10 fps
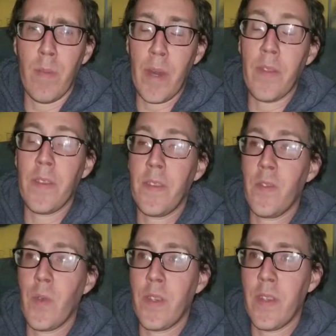the
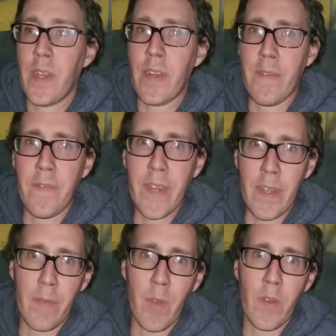situation, and I feel
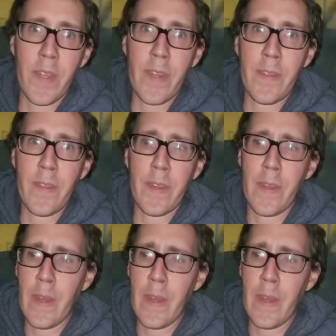it more intensely.